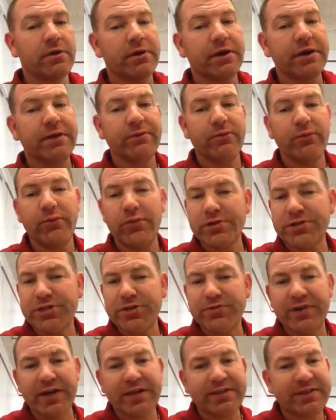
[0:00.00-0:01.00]
Okay, once
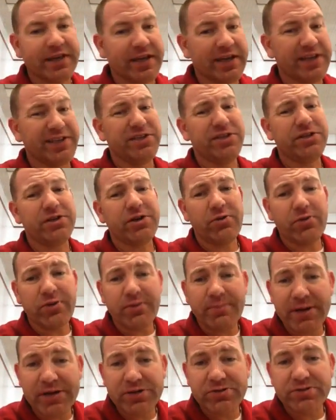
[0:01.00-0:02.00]
you've got that, you know what
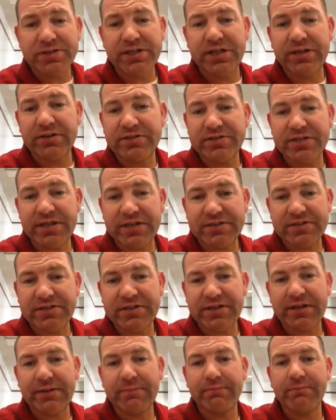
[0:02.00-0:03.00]
a major scale sounds
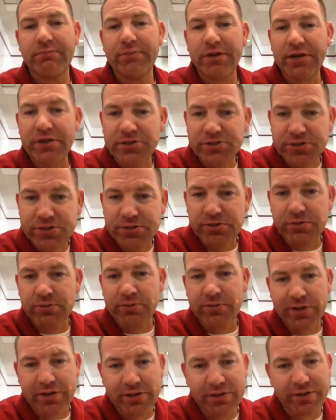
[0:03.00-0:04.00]
like. Make sure
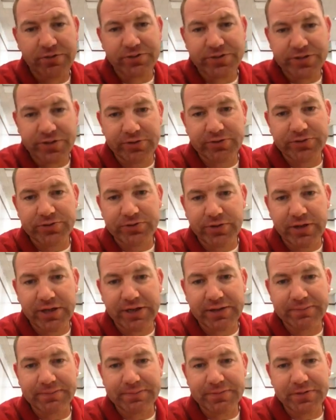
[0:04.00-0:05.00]
we're getting those notes
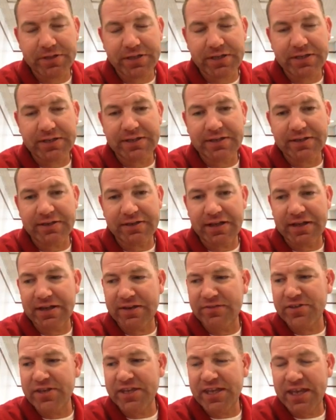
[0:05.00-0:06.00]
right, okay? And
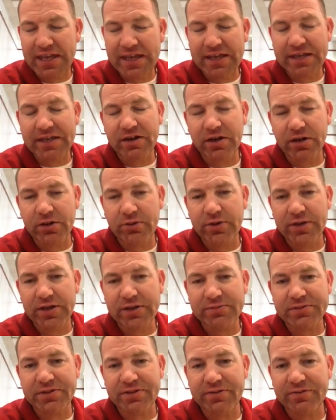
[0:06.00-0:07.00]
if you can't get all the way
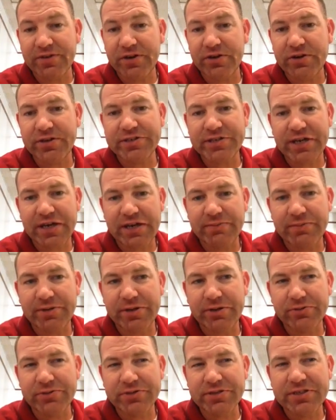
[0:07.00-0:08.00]
up to the very top
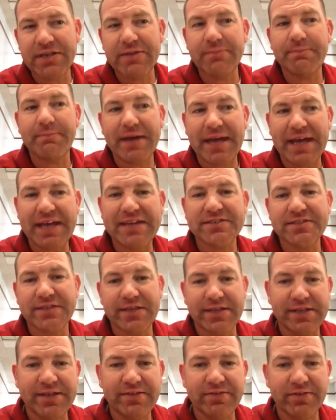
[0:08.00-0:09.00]
notes, get past
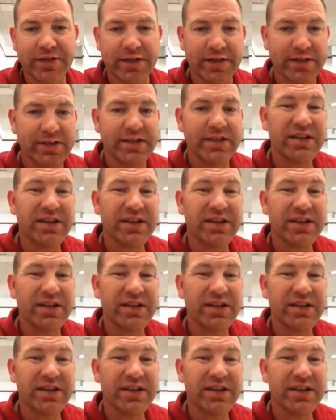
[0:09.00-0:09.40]
that E flat.